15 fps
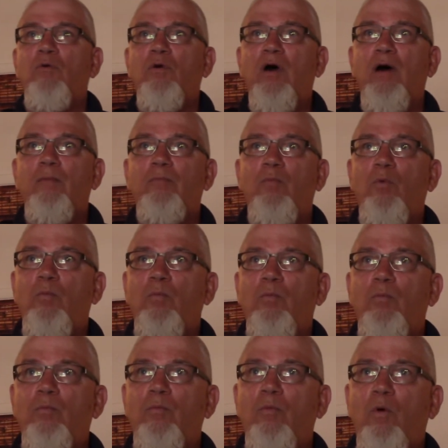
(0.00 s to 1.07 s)
um,
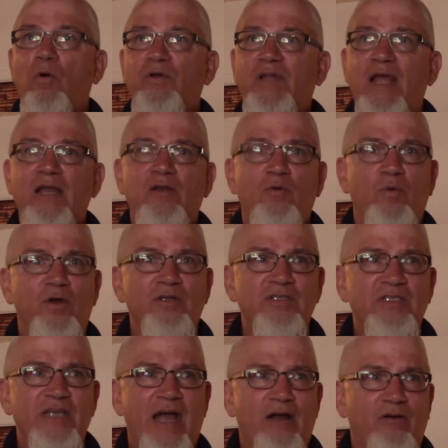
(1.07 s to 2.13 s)
ordained the word and
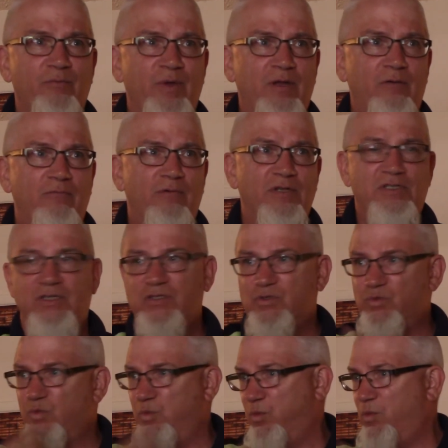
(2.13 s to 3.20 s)
sacrament, which is
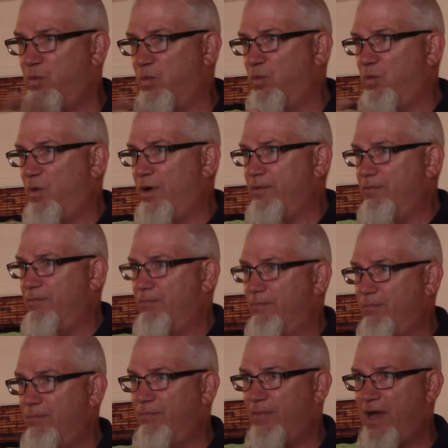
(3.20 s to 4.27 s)

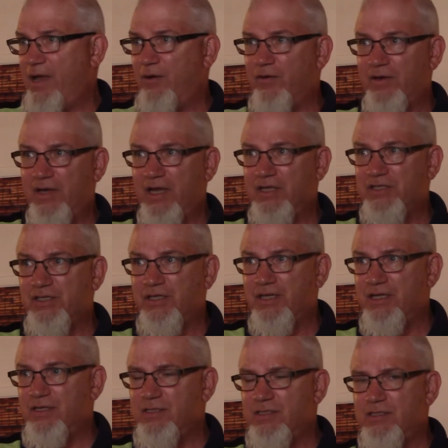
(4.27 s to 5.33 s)
what my ordination
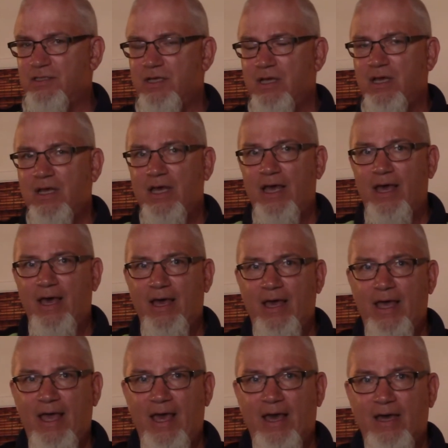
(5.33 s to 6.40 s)
is. Uh,
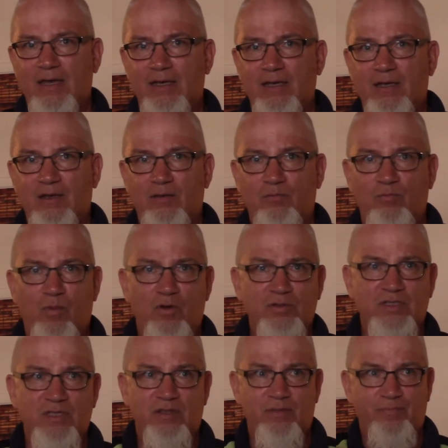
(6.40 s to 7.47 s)
and
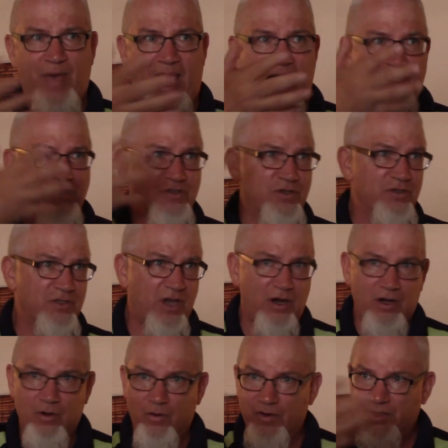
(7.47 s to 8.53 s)
most of the pastors
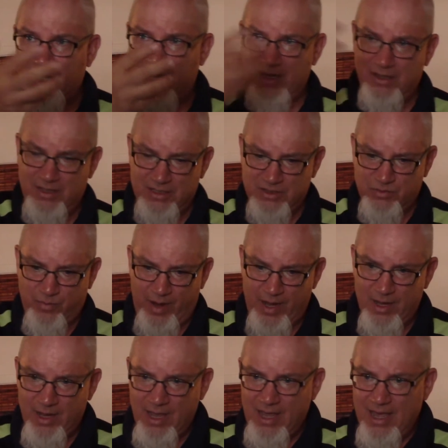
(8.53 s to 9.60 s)
are ordained this
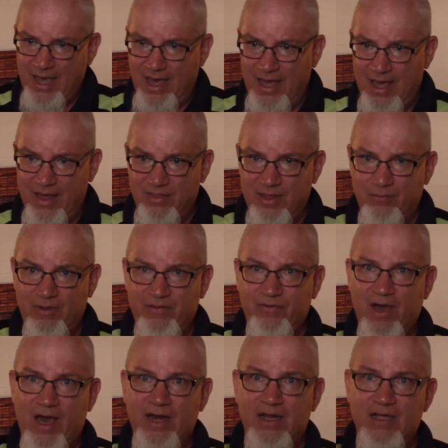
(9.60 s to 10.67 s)
way. And, and then we've
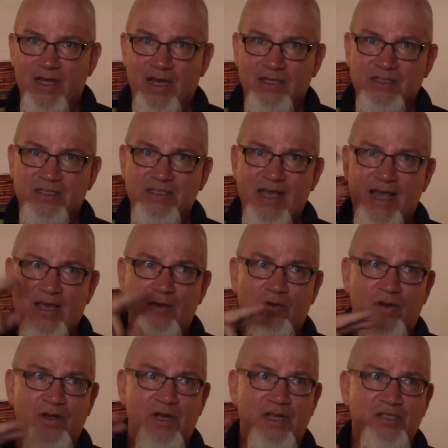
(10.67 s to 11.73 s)
got a, a, second
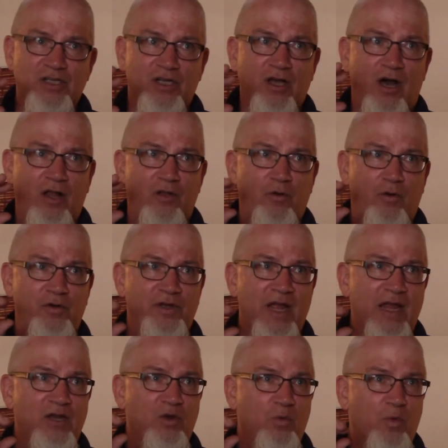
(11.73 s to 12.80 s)
ordination called
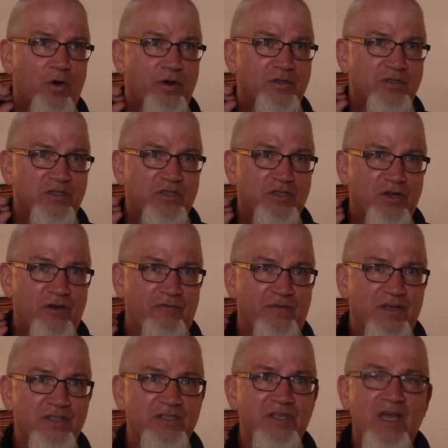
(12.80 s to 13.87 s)
ordained word and
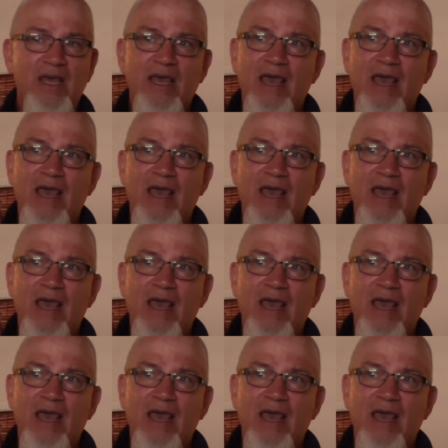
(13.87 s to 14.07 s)
service.